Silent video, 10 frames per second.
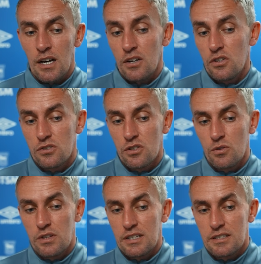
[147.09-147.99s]
And
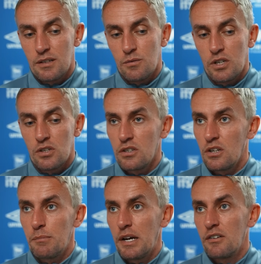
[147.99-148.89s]
also things that we could have
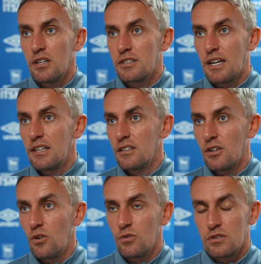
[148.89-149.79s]
done better outside of the
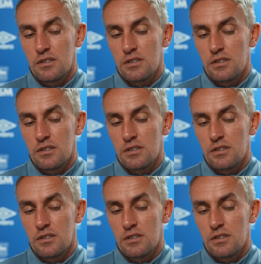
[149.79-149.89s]
goals.